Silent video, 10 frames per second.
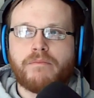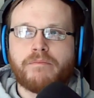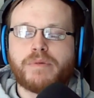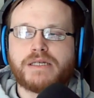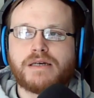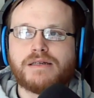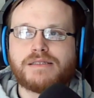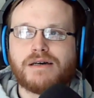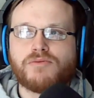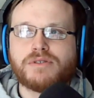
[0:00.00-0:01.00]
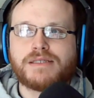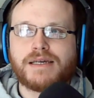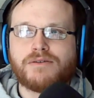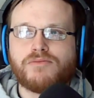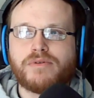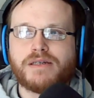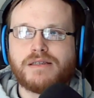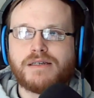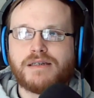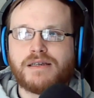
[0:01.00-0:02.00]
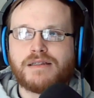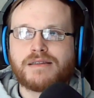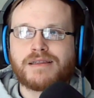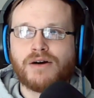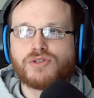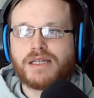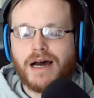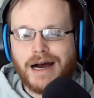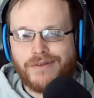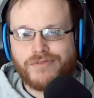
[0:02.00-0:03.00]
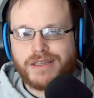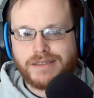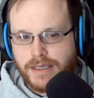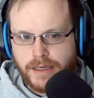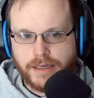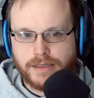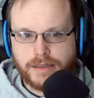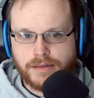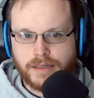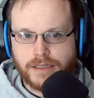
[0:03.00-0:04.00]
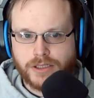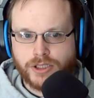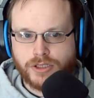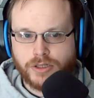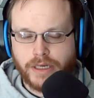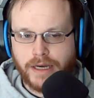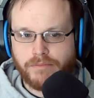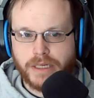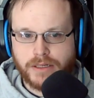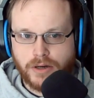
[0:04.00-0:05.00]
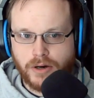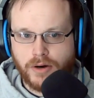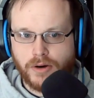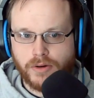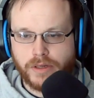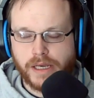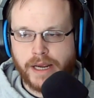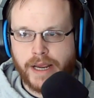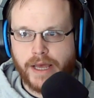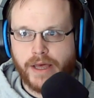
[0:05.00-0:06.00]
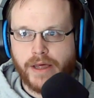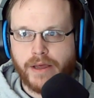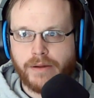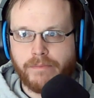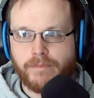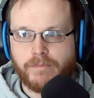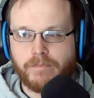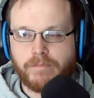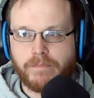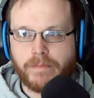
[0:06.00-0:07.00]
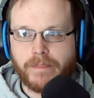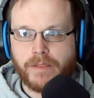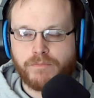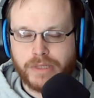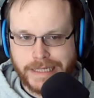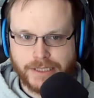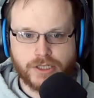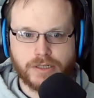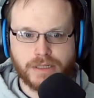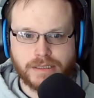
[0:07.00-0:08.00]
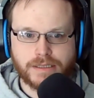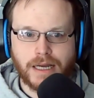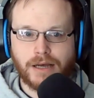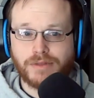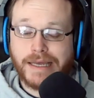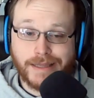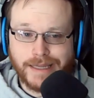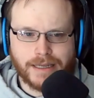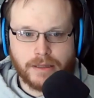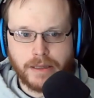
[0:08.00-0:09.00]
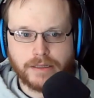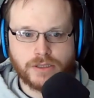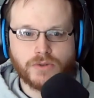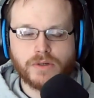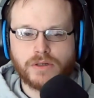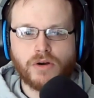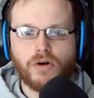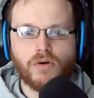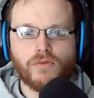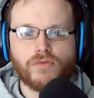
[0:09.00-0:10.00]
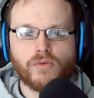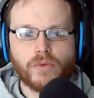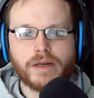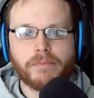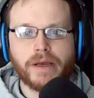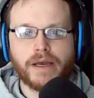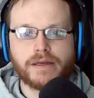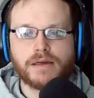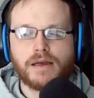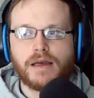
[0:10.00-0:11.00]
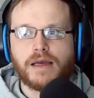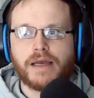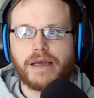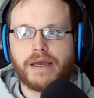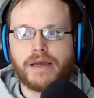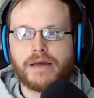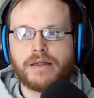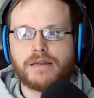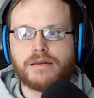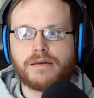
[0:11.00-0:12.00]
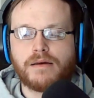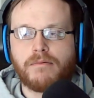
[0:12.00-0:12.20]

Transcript: because that was an obvious hit that should have been called and play should have been stopped. And then it led to a goal for Winnipeg. And